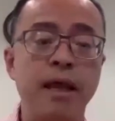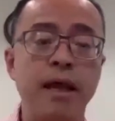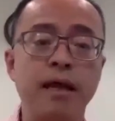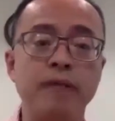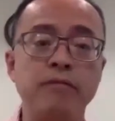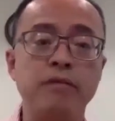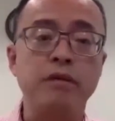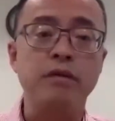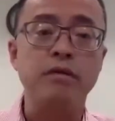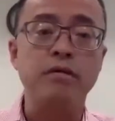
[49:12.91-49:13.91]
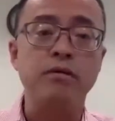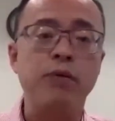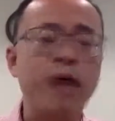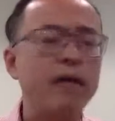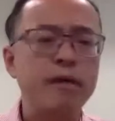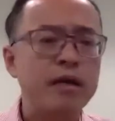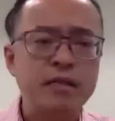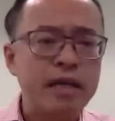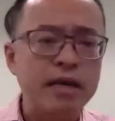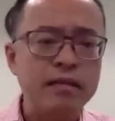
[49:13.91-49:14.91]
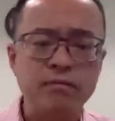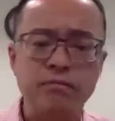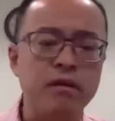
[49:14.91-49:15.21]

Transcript: And why am I excited?